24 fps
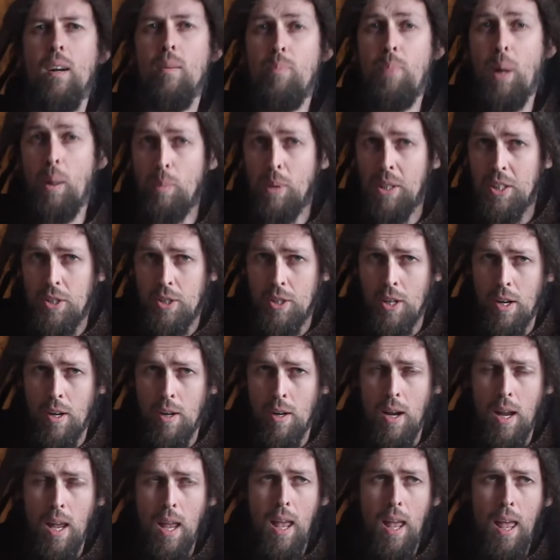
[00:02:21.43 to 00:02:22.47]
publisher.
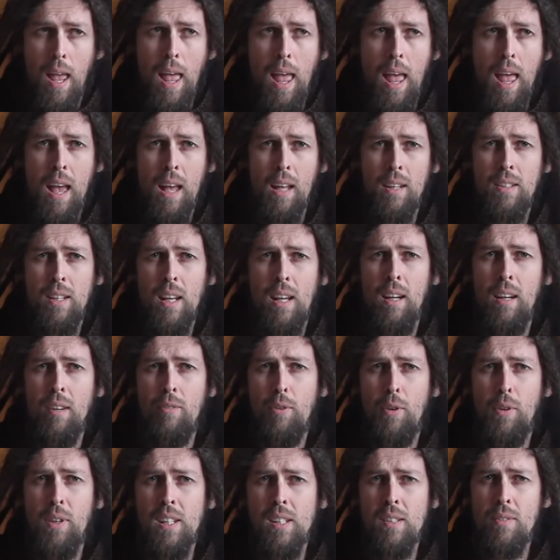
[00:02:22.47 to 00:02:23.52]
And
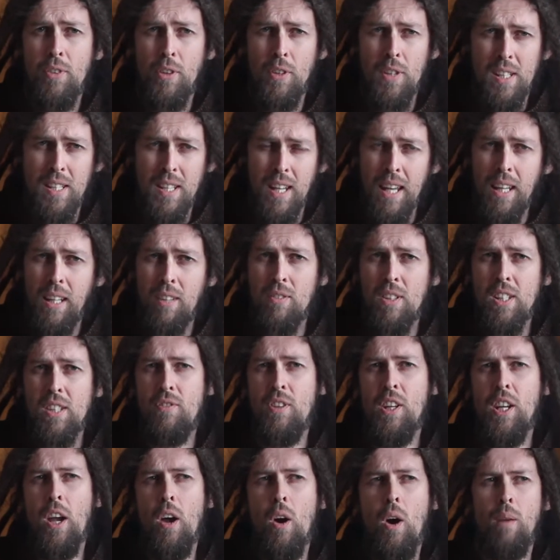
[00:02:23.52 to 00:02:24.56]
for the sake of this
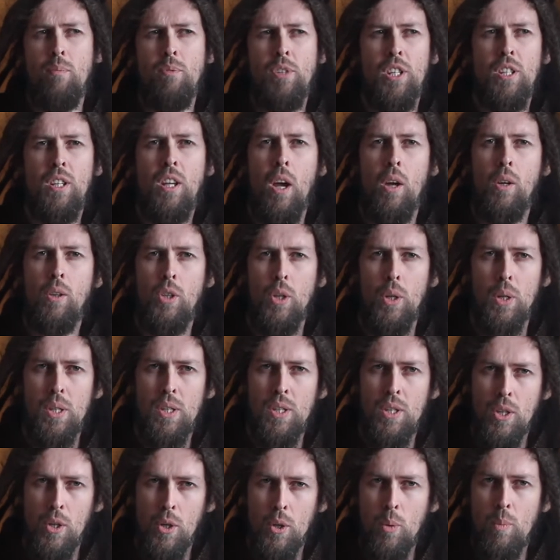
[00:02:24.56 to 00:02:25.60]
video, I'm just going to
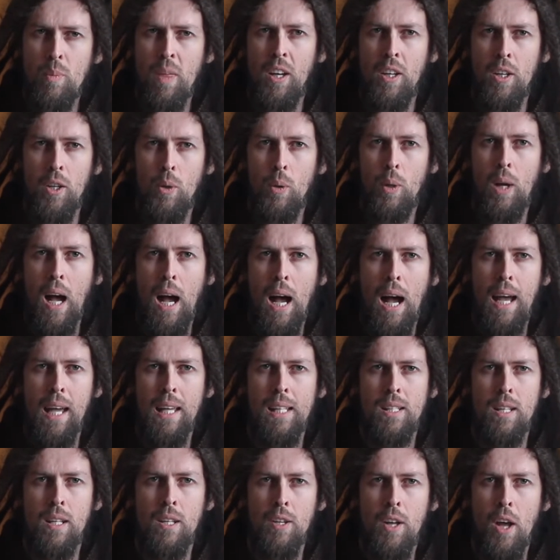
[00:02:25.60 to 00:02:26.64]
assume that you
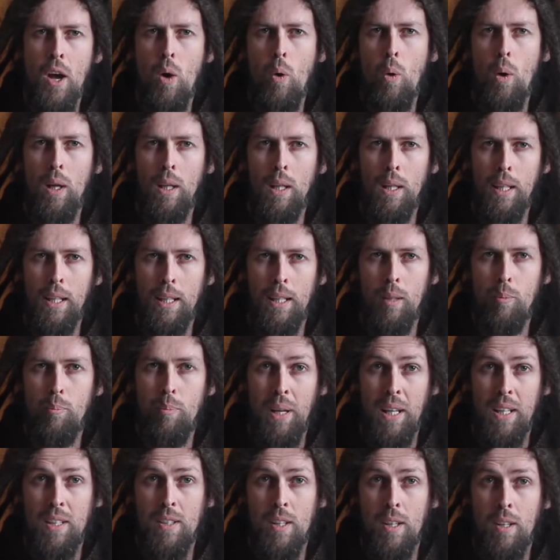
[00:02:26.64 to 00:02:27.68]
guys know a little
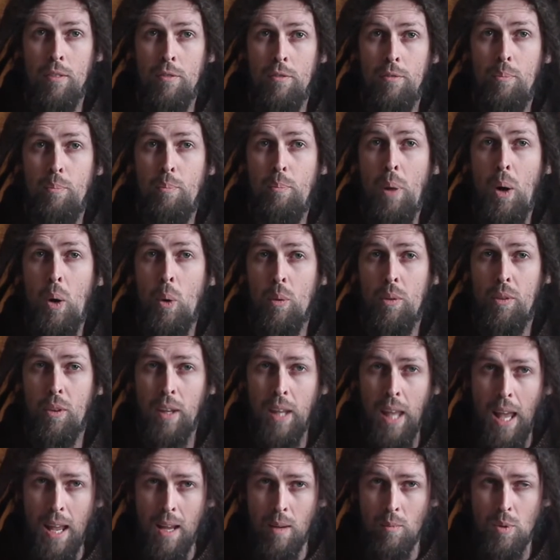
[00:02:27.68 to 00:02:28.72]
bit of both
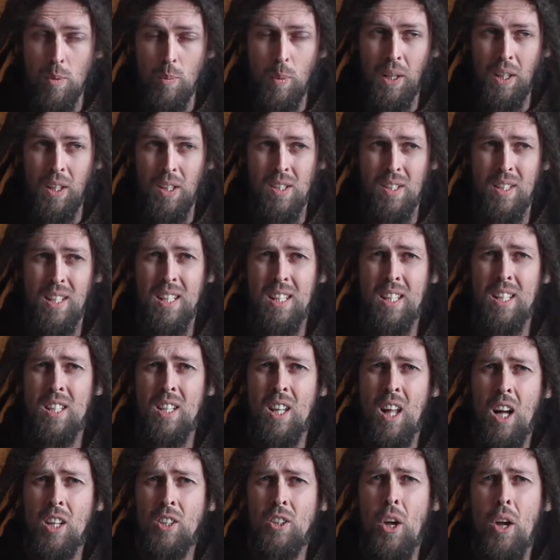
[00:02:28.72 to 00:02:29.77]
games, because this is
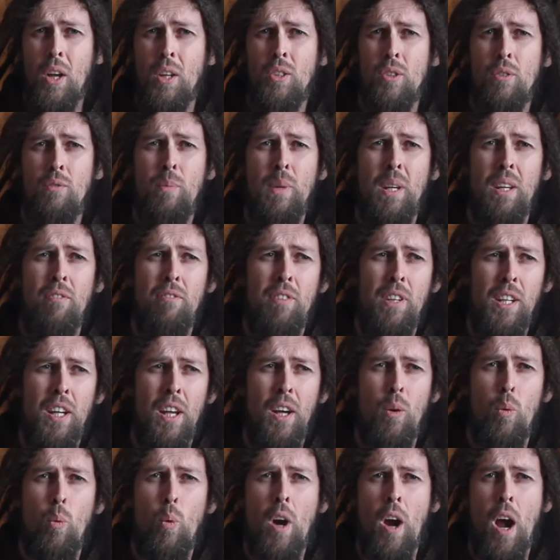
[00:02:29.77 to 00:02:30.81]
not going to be a
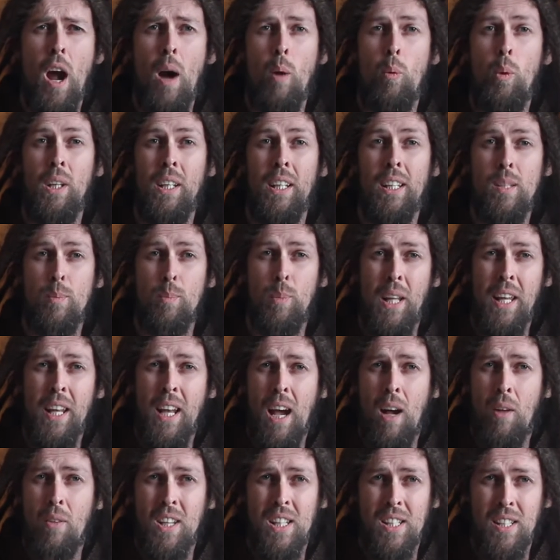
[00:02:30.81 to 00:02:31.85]
video where I will explain
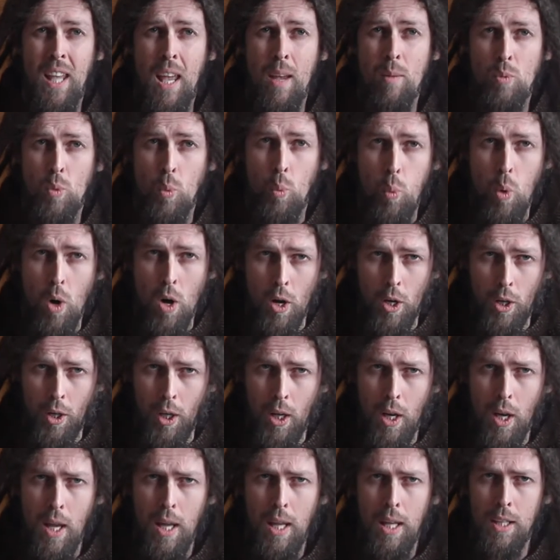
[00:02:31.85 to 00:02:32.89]
how these games work
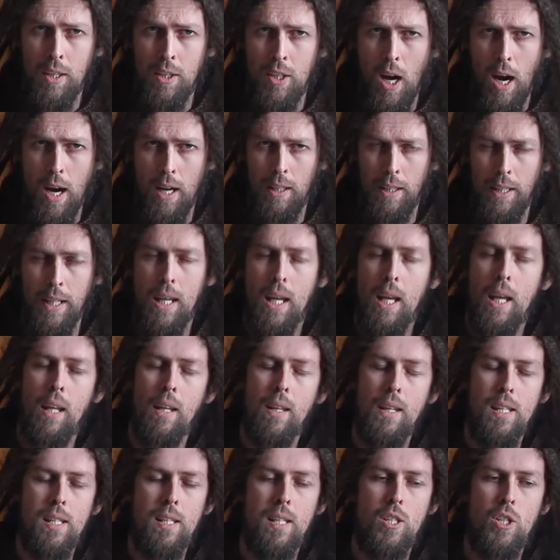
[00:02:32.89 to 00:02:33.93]
entirely.
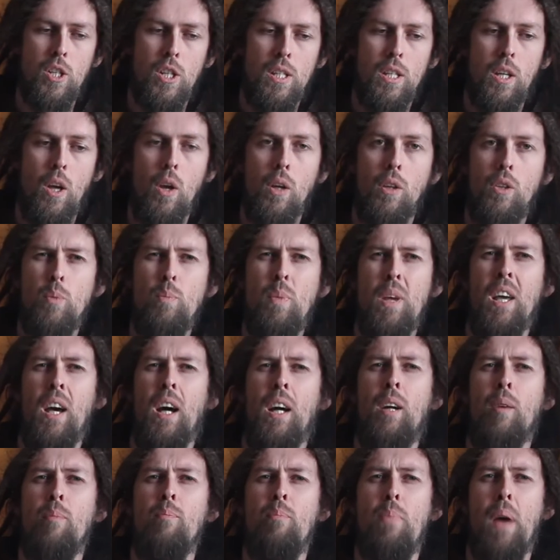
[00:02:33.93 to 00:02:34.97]
This is just going to be a
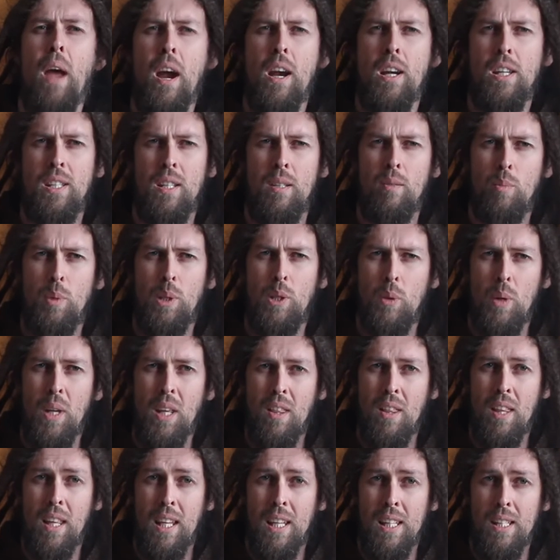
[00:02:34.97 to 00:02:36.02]
comparison
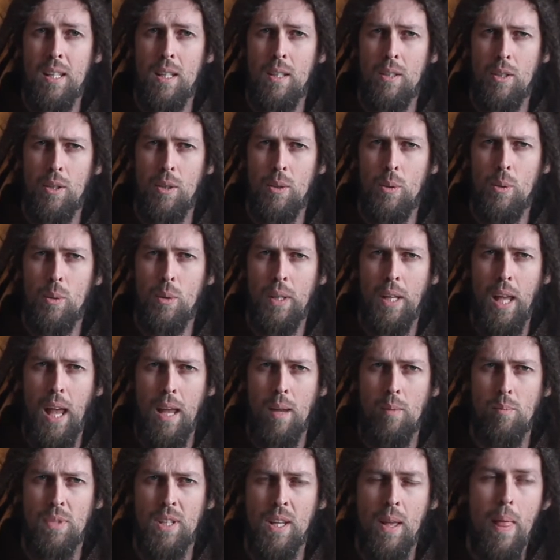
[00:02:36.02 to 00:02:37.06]
between these two
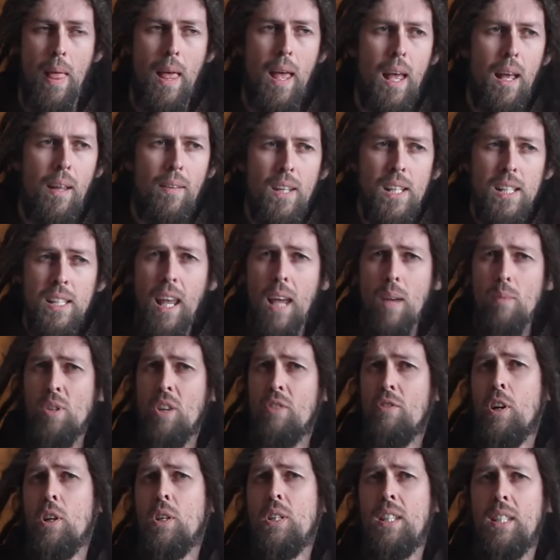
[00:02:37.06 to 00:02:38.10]
games. These games are
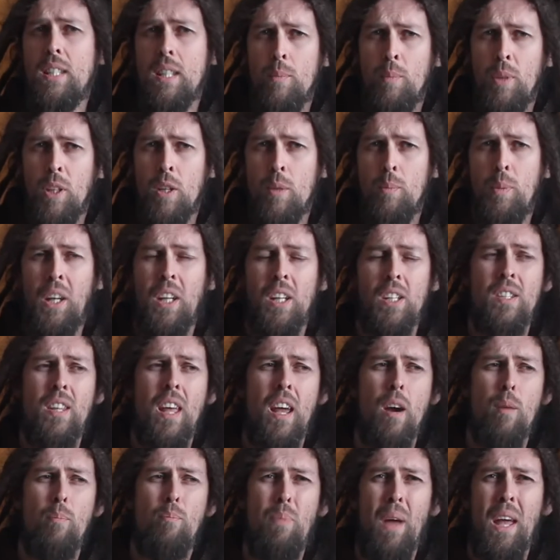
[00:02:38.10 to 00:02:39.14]
very similar because they
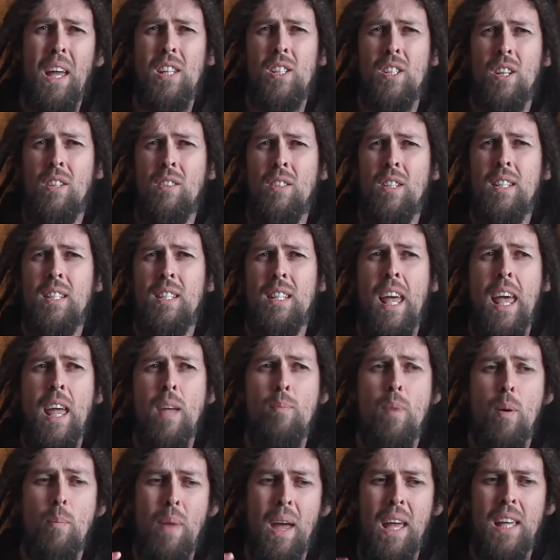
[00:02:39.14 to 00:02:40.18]
are based on the
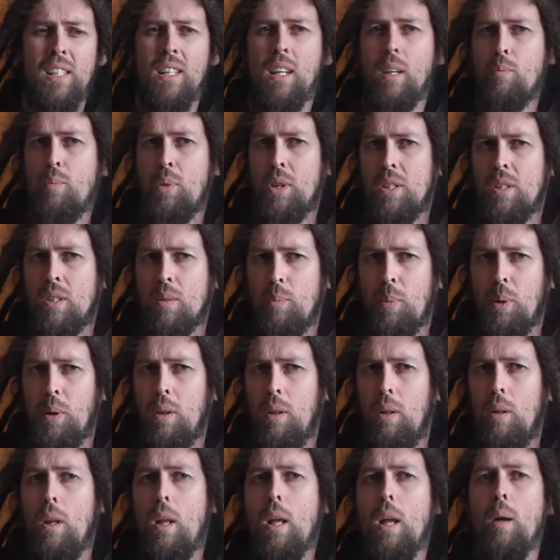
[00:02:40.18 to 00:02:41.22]
same basic principle.